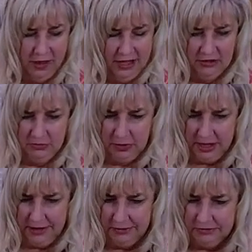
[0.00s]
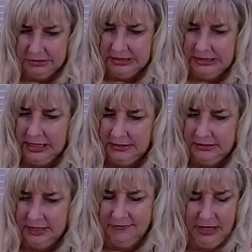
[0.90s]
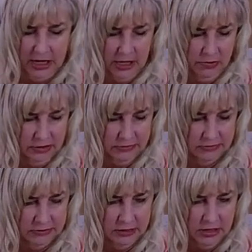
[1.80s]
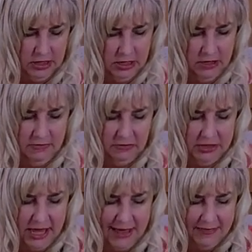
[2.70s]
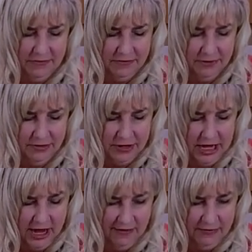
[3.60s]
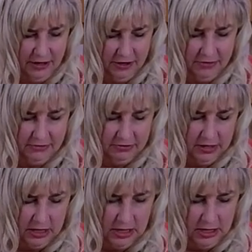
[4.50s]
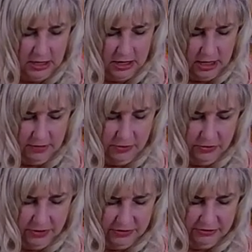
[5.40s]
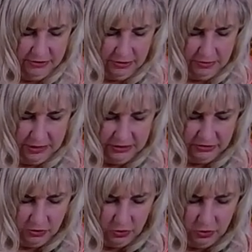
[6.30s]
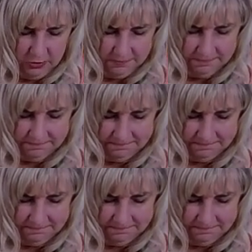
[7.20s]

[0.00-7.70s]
punch pliers. Cat's gonna have to get new ones. I've only had them for 3.5 years. I'm going to punch a hole